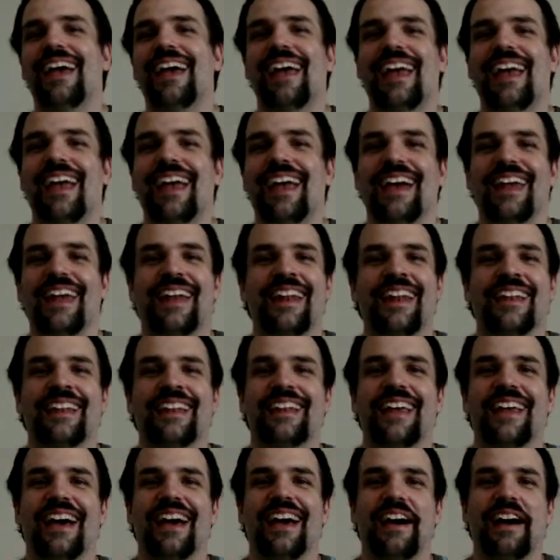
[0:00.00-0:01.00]
and
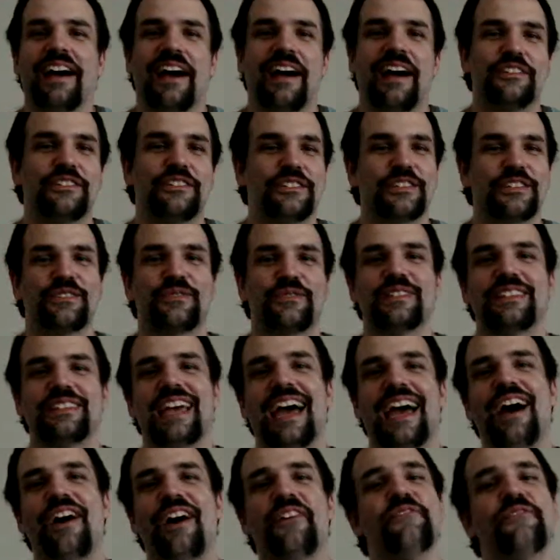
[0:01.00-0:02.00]
I just was
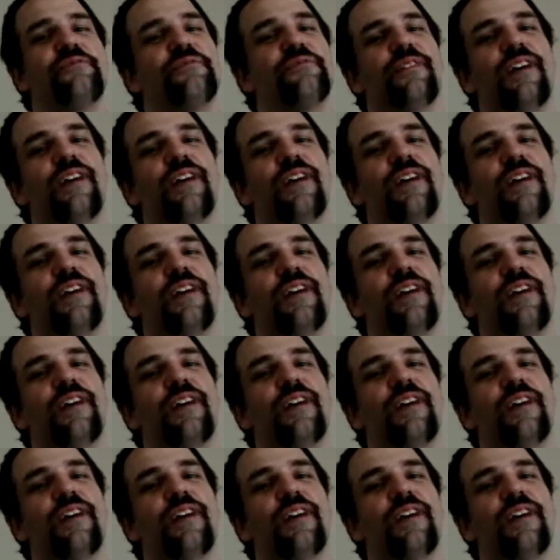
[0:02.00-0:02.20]
out,